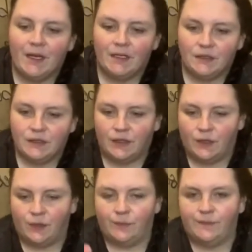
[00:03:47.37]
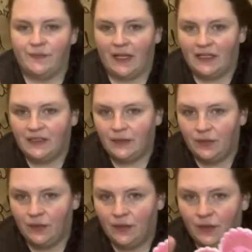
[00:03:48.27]
So that's
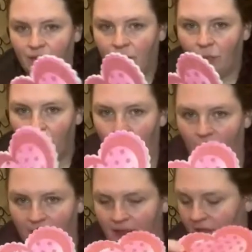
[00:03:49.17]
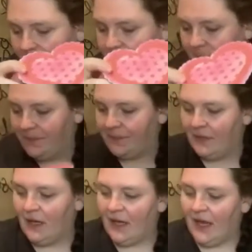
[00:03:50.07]
one.
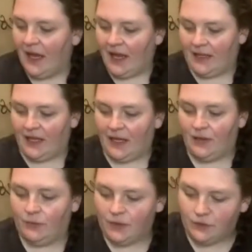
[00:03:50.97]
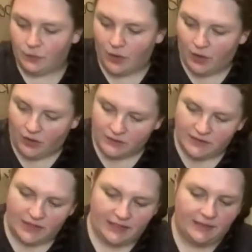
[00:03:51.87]
And the other ones were all
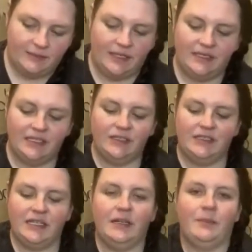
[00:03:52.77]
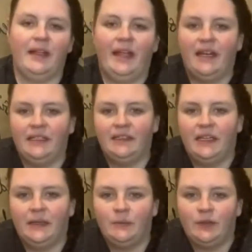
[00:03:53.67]
done because I just did them ahead of
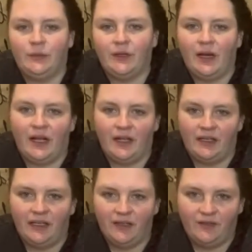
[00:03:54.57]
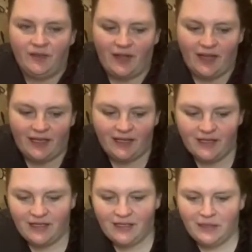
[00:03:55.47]
time, so we're not on here for like
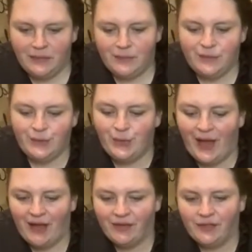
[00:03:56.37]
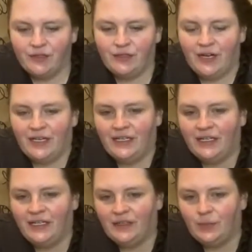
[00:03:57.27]
2 hours trying to get
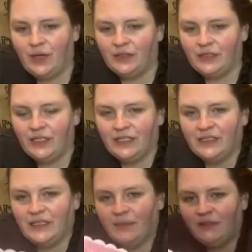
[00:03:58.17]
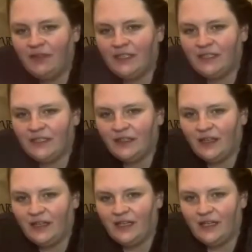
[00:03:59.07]
this project done. Some of it's still on here,